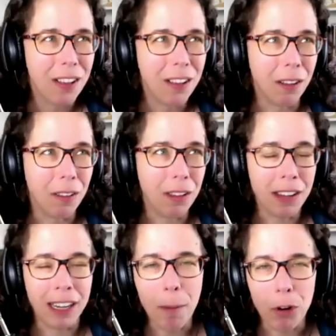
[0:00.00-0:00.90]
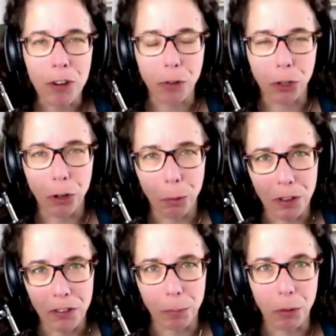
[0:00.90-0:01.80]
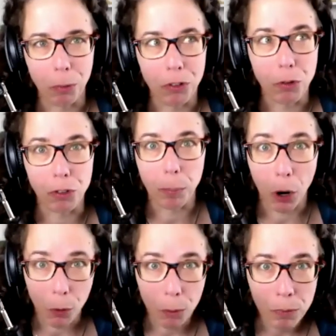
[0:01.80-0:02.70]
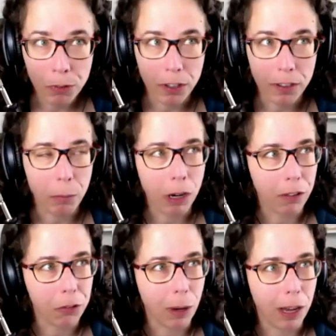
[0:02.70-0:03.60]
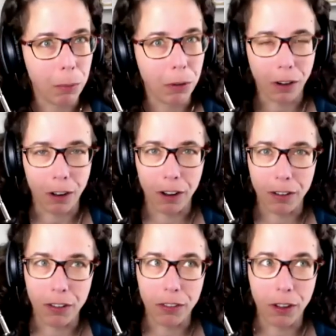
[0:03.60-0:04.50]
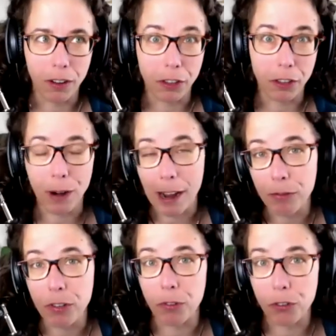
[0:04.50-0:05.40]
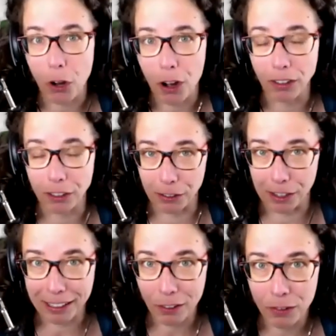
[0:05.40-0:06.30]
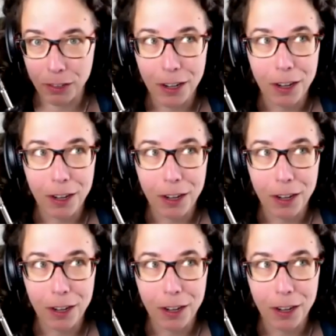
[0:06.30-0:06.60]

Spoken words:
it got more difficult when someone was using poems. And then we also had a book on the craft of song lyrics,